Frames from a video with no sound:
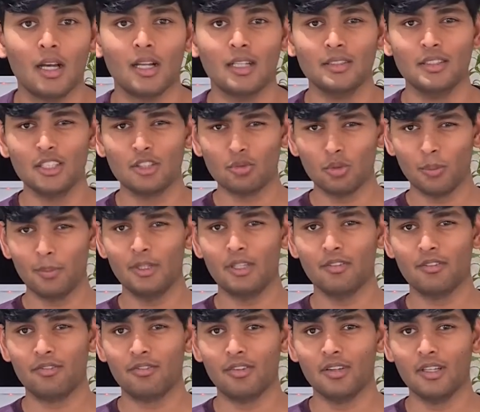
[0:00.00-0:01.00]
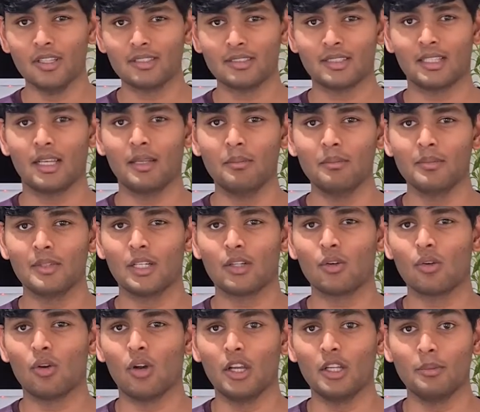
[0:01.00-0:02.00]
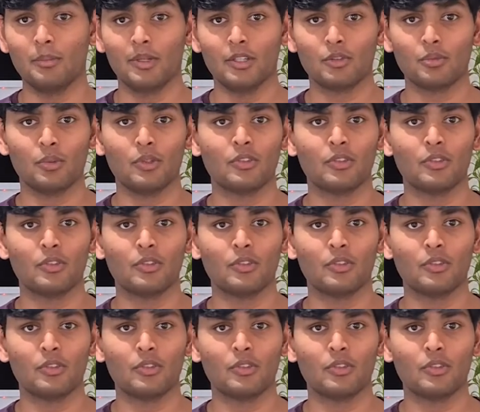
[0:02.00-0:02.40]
This would be the first time that Coinbase